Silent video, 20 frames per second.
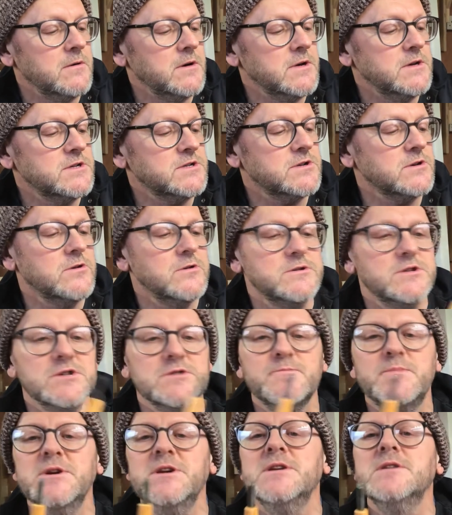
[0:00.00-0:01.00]
going to sort of
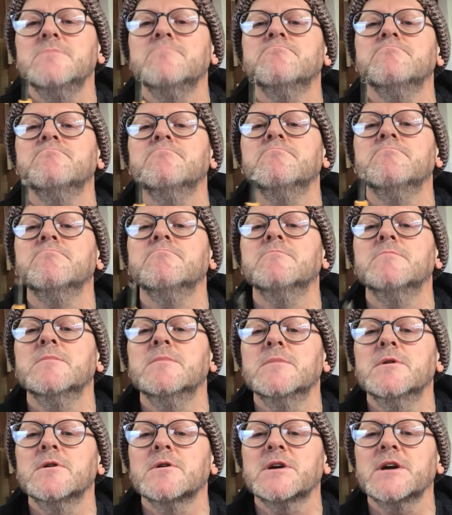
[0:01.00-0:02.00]
just be
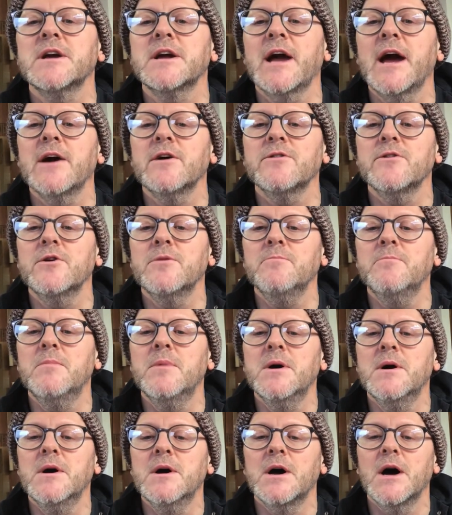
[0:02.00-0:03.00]
looking at them,
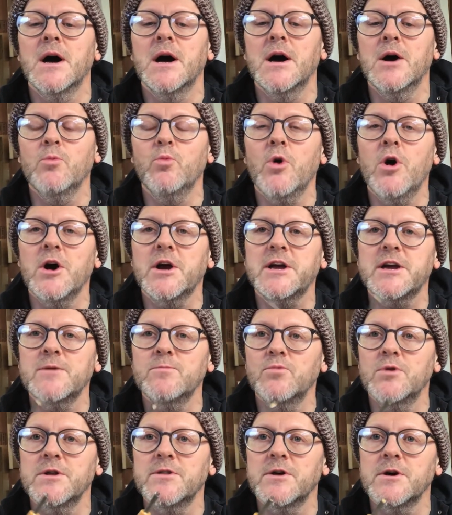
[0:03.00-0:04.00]

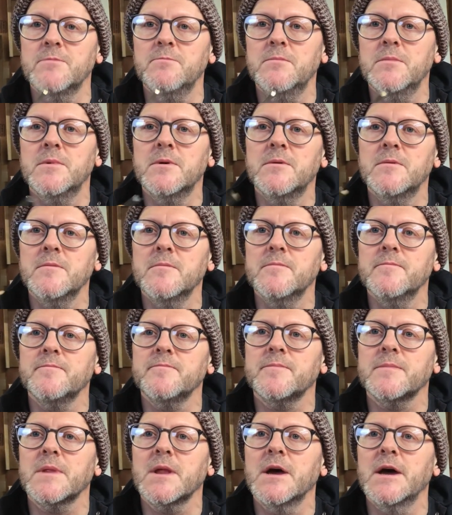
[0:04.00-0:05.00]
working with them,
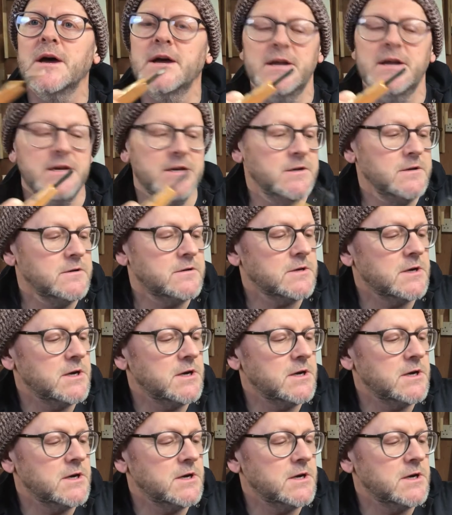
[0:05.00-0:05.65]
and